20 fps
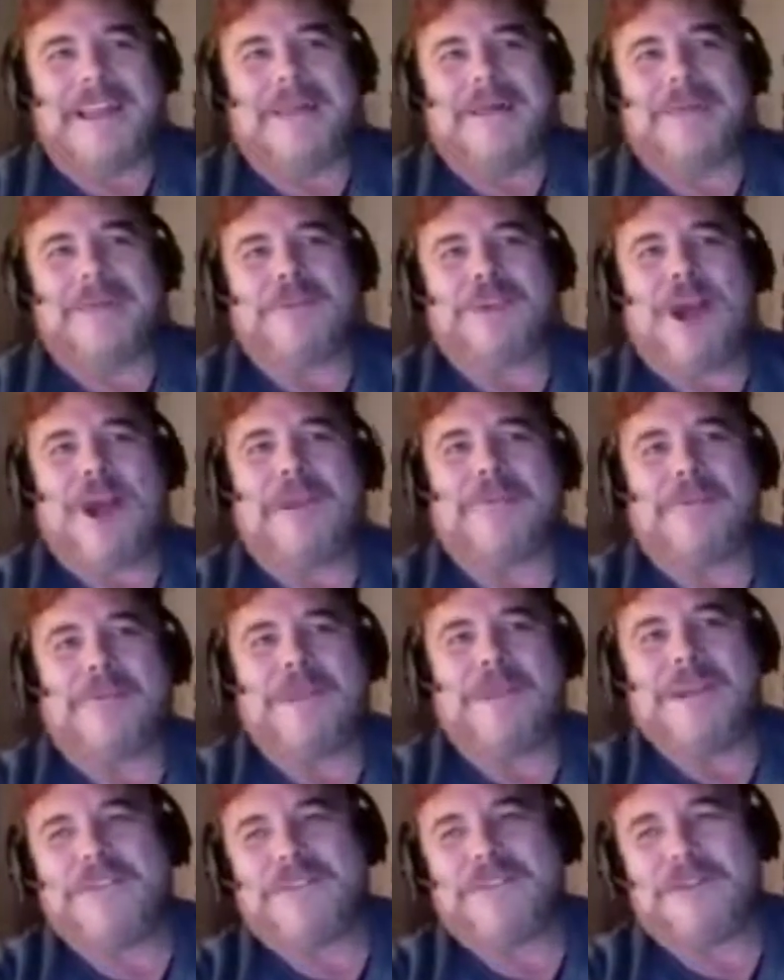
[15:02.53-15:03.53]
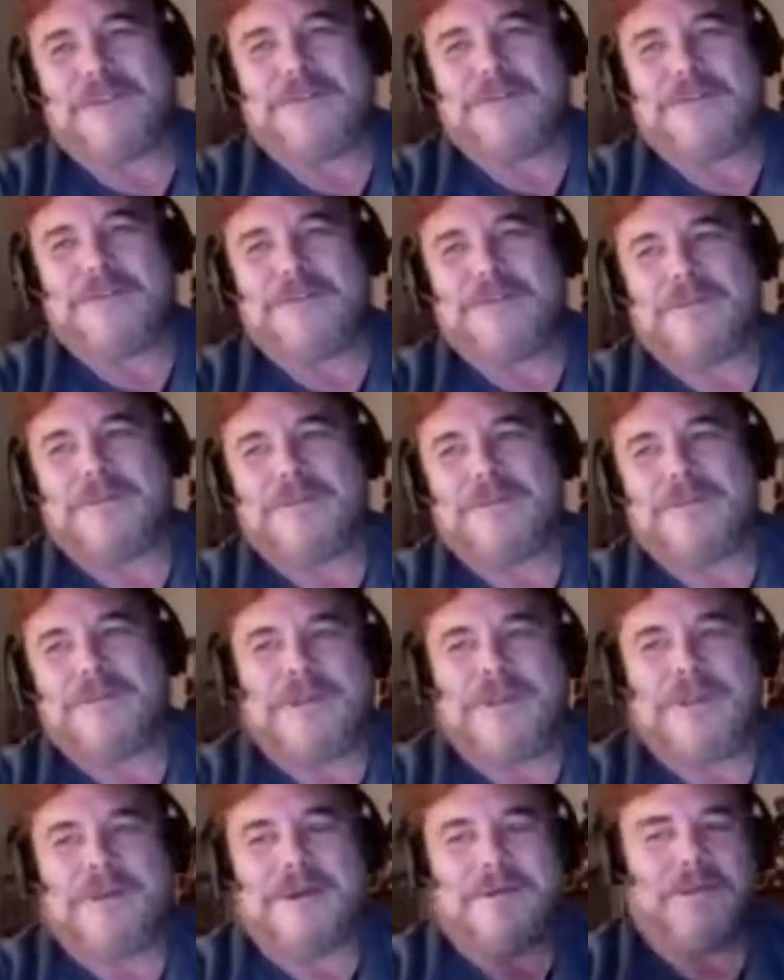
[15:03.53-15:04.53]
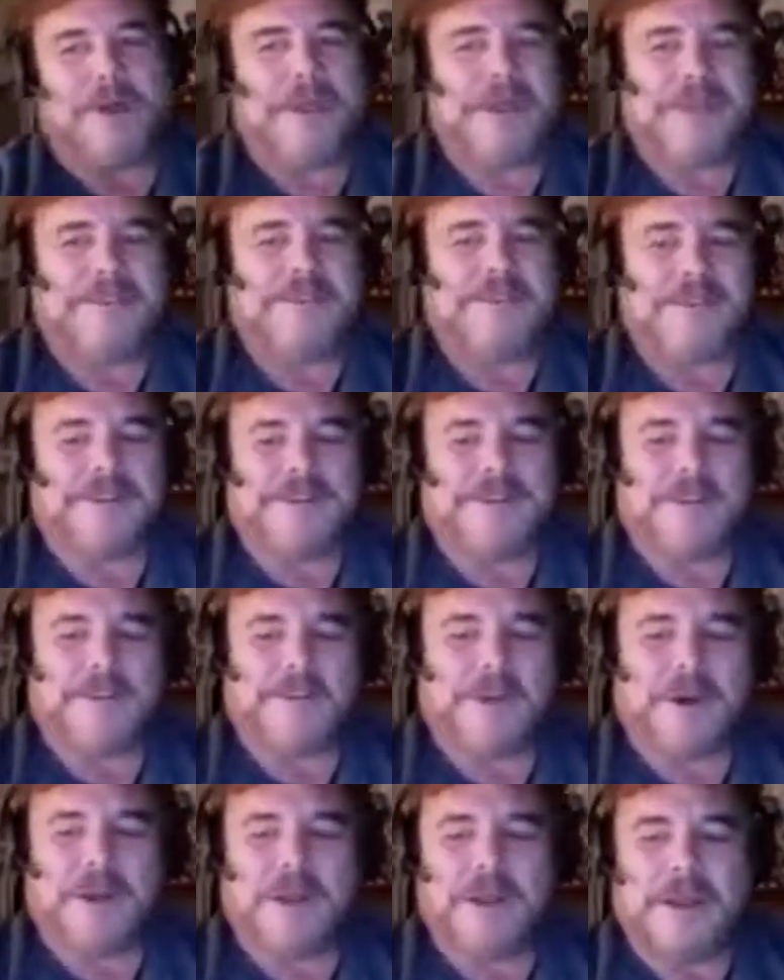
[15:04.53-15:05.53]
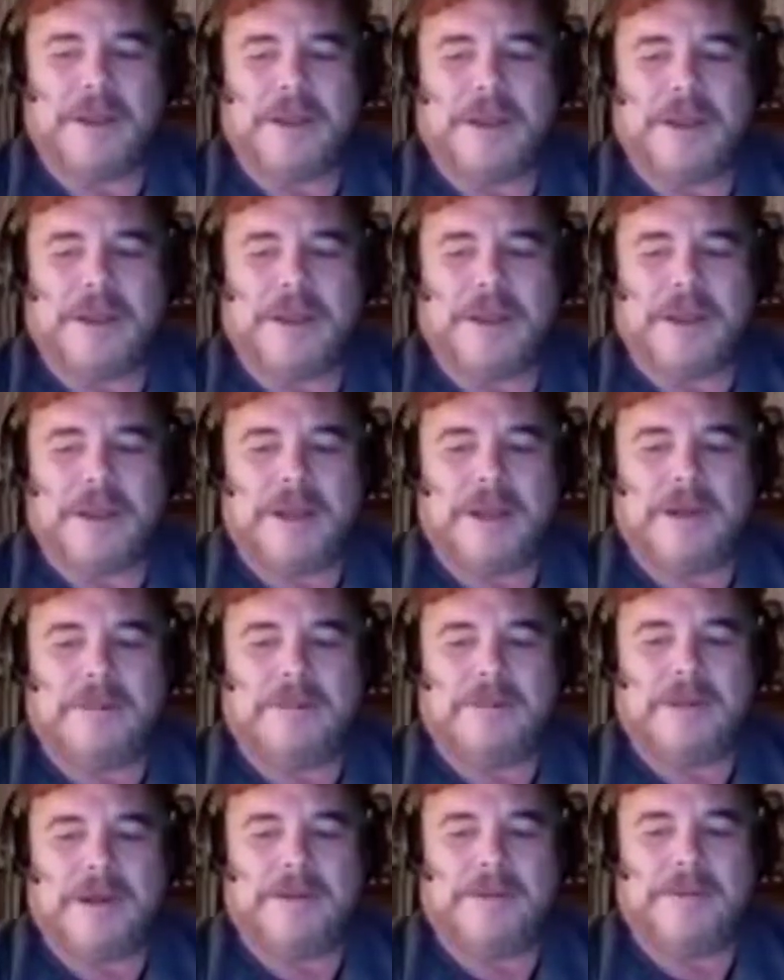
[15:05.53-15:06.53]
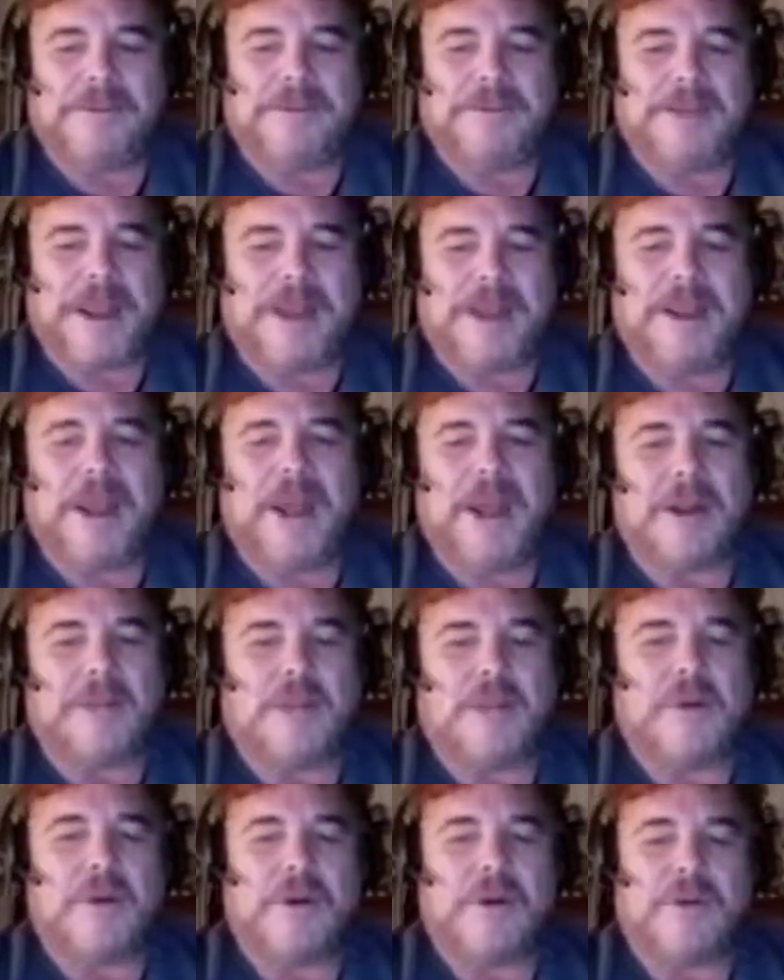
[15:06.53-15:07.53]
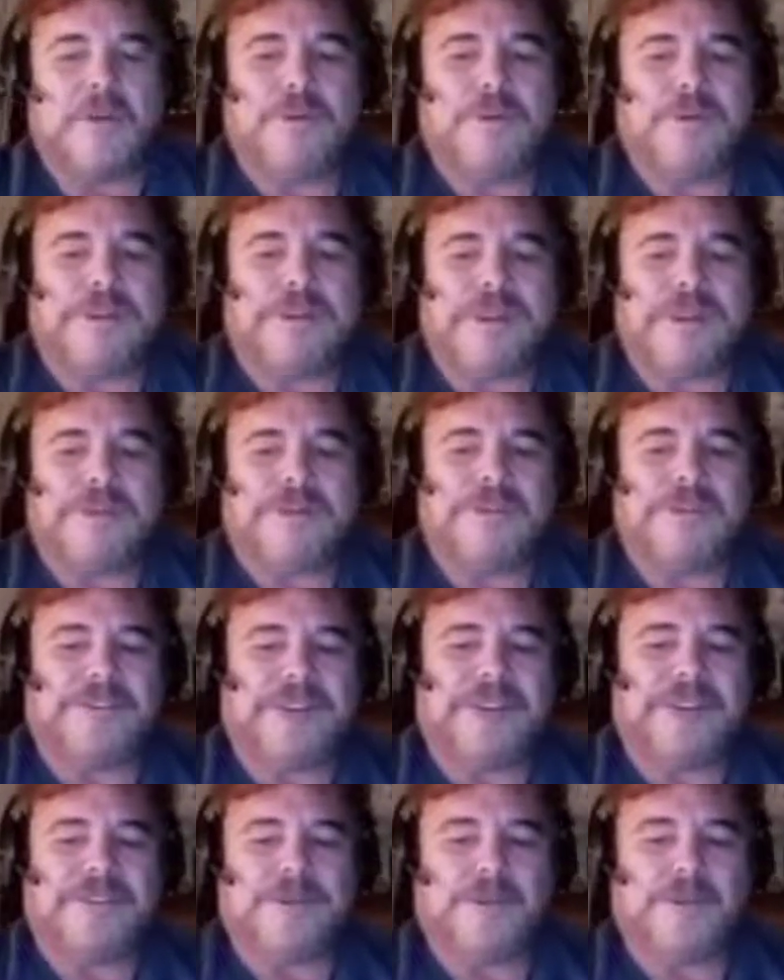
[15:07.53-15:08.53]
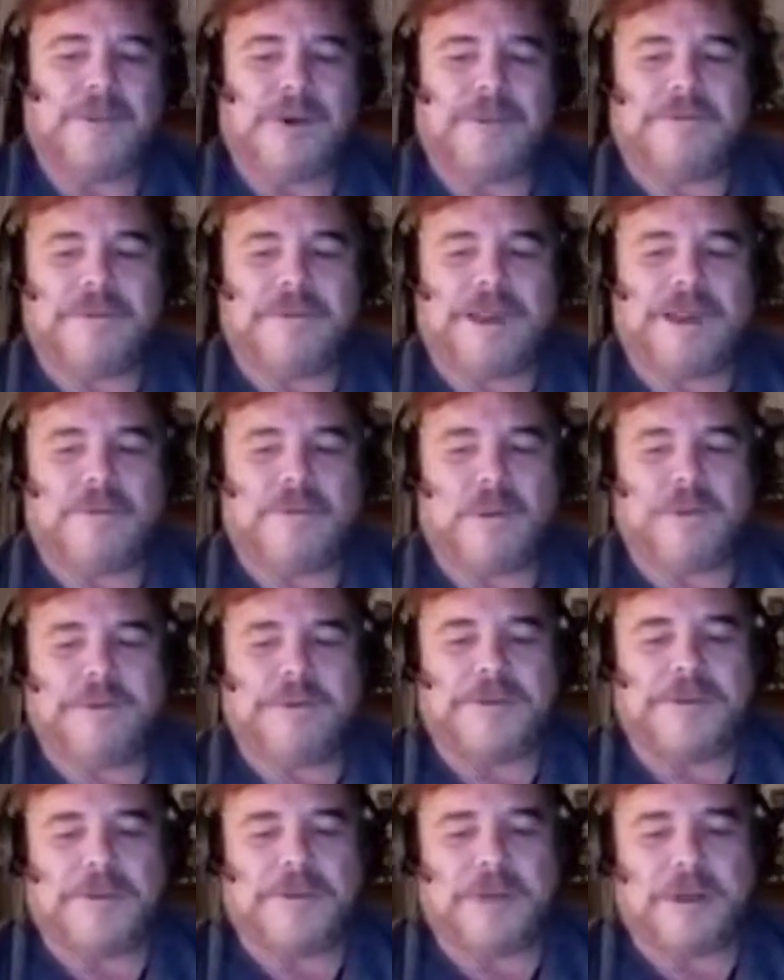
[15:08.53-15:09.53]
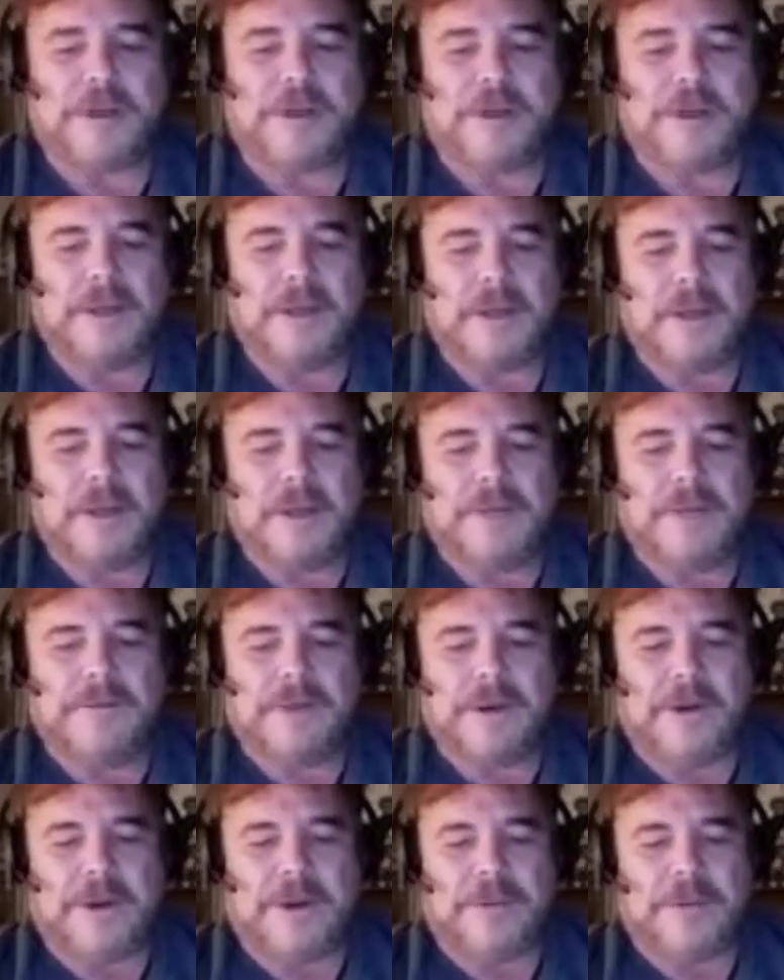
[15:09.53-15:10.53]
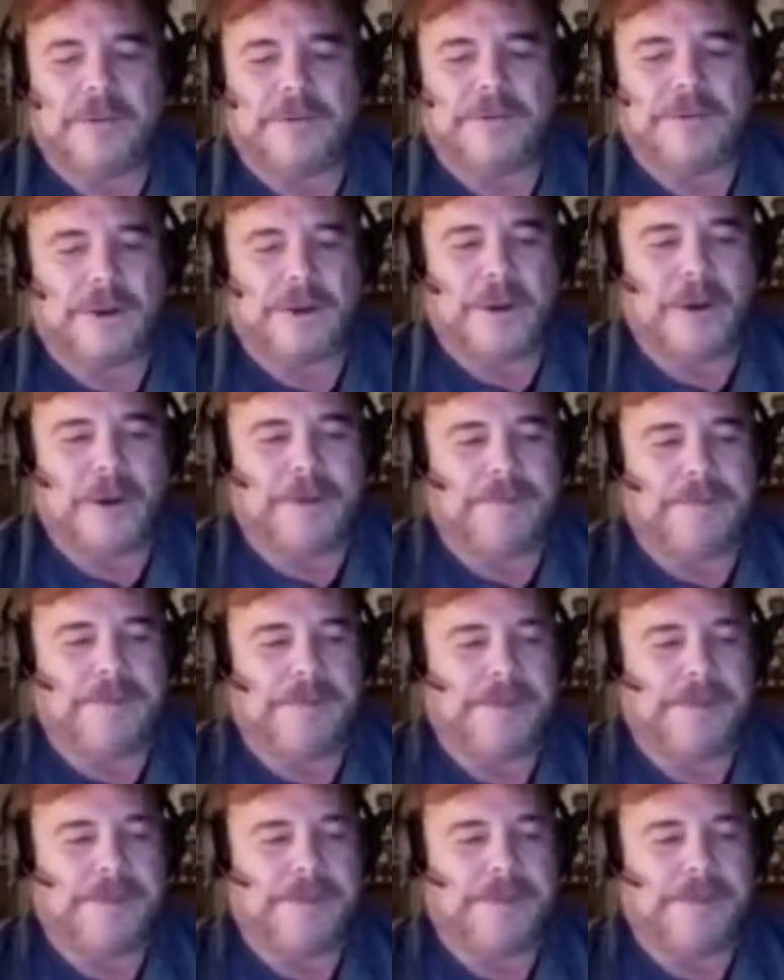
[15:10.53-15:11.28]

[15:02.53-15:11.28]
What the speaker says: that was confirmation of one of the incidents in the book of this guy Nakamura, who was actually sent to 5-1 to figure out what was going on.